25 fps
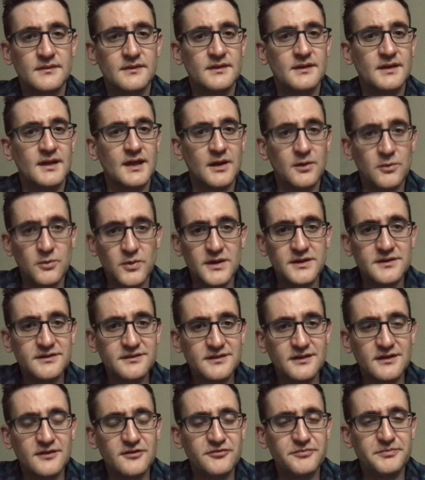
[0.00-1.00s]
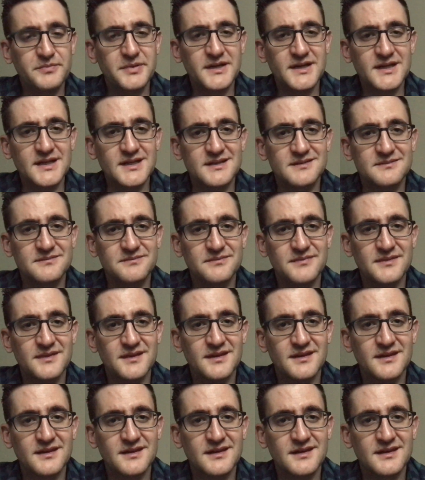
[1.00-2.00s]
Now, what's self-pity?
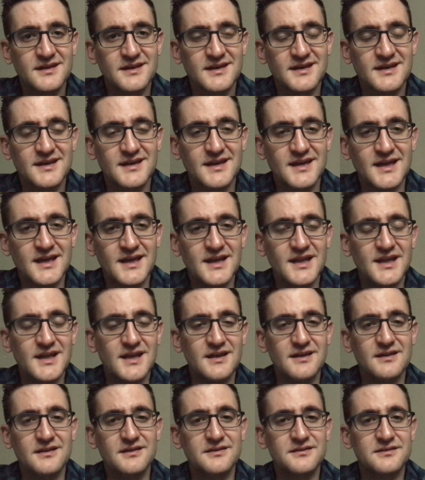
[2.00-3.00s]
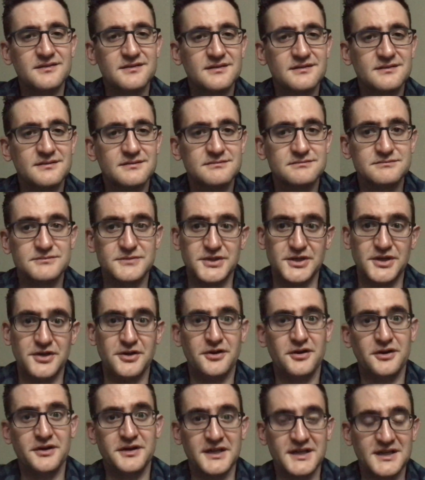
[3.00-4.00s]
It is
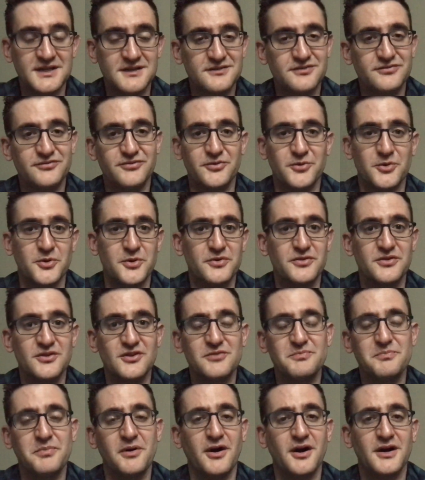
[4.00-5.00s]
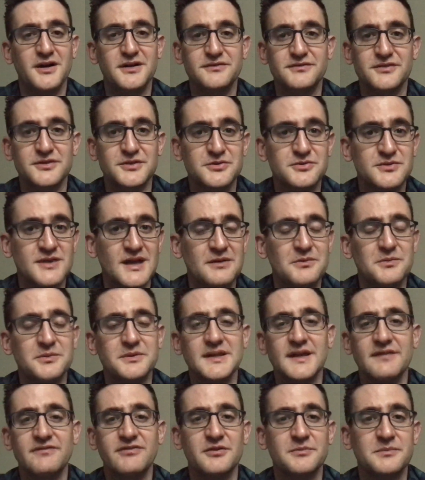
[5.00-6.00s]
yearning for this part of you that will
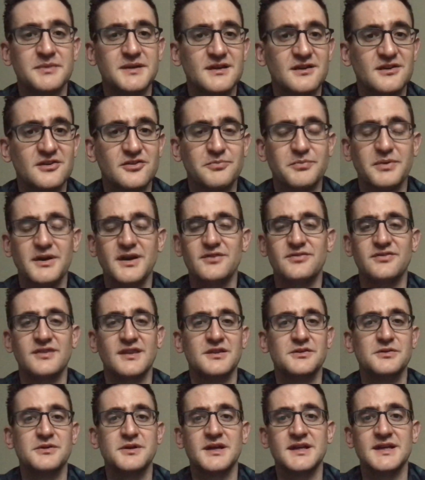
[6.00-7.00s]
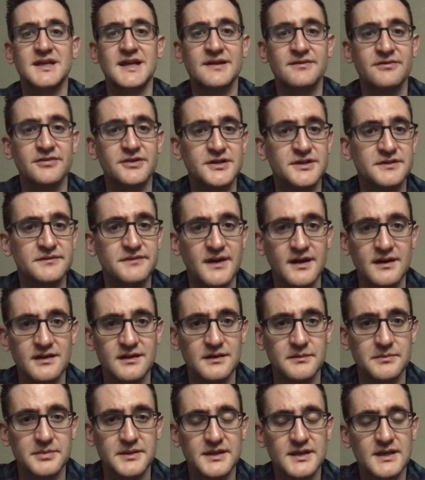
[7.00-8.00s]
never be expressed, that you can never
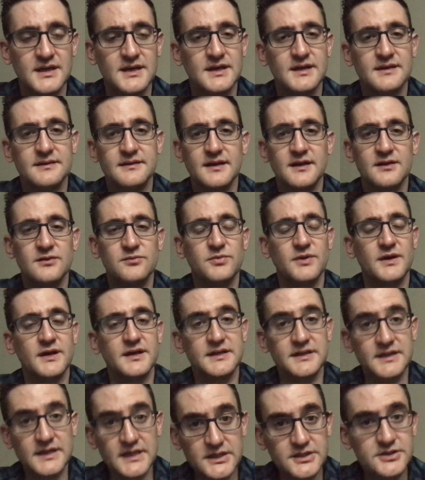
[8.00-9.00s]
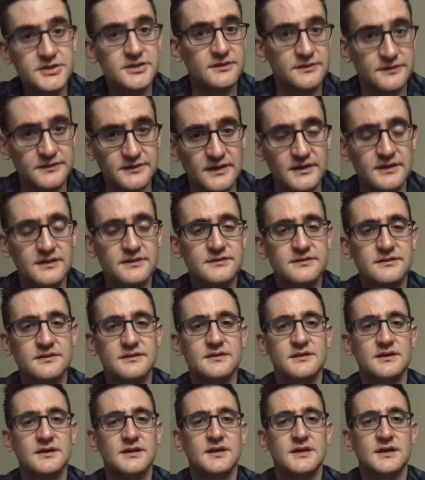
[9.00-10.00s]
develop. That's why Nietzsche says
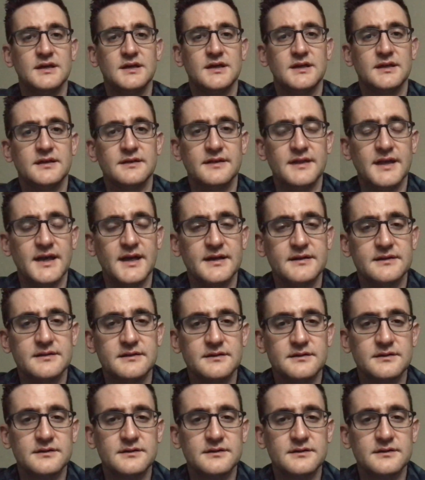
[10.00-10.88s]
that